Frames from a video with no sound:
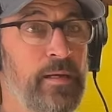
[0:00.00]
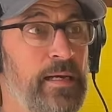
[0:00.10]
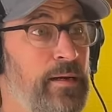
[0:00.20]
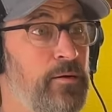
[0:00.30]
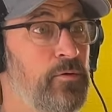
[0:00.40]

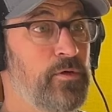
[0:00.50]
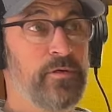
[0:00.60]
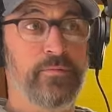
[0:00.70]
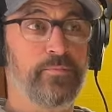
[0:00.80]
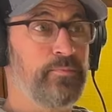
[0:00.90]
how
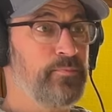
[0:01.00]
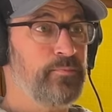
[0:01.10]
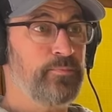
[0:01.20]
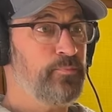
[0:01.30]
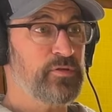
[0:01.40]
to
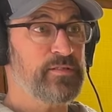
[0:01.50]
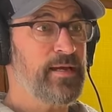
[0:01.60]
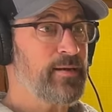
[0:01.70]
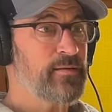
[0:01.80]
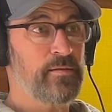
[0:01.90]

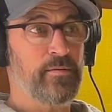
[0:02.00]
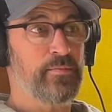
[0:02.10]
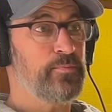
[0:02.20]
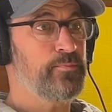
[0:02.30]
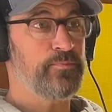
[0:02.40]
protect
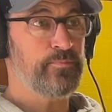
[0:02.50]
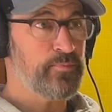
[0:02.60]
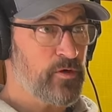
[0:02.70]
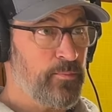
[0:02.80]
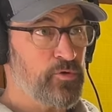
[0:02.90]

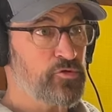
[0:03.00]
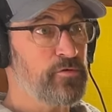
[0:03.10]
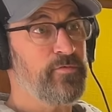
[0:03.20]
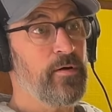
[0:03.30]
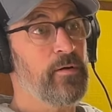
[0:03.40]
commercial
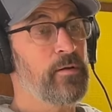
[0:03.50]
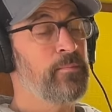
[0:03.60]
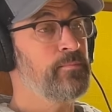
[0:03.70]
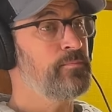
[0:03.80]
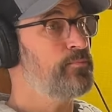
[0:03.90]

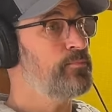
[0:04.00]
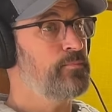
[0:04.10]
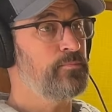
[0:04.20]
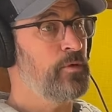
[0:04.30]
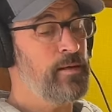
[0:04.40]
farm
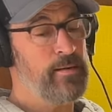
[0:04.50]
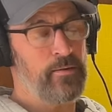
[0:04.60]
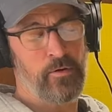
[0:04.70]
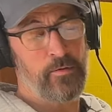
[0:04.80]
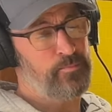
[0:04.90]
uh,
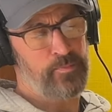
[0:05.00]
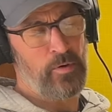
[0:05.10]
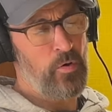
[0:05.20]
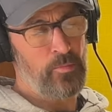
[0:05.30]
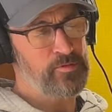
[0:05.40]
or
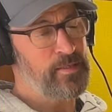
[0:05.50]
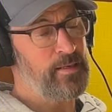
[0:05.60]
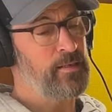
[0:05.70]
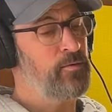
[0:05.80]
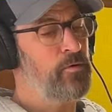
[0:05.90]

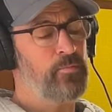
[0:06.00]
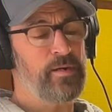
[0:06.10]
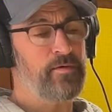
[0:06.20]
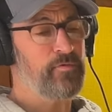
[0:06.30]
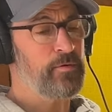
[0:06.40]
homesteading or
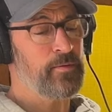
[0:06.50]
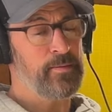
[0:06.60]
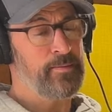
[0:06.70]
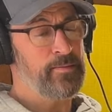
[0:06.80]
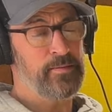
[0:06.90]
whatever,
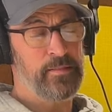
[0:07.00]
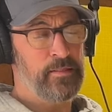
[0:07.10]
uh,